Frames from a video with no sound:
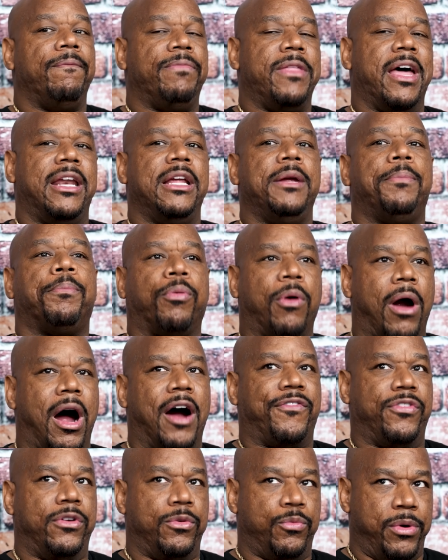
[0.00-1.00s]
that he
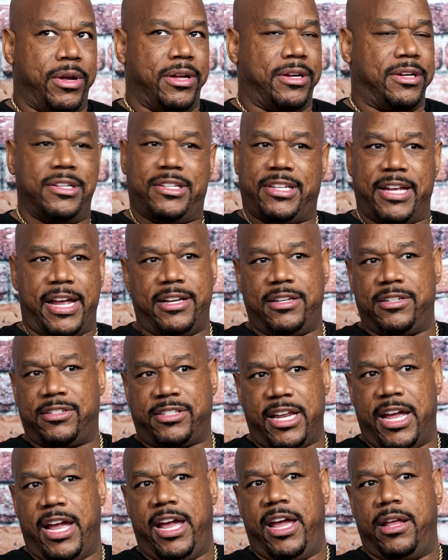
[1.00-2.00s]
proffered with could take the
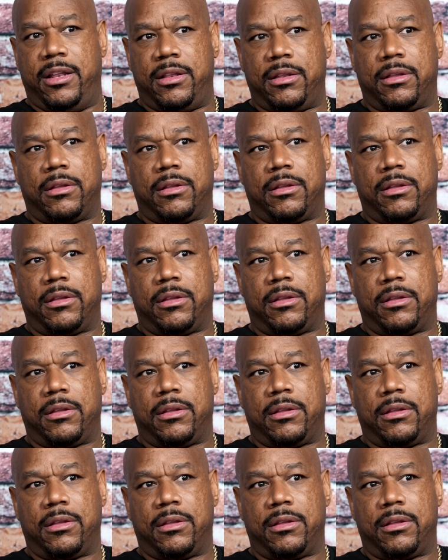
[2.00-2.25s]
stand.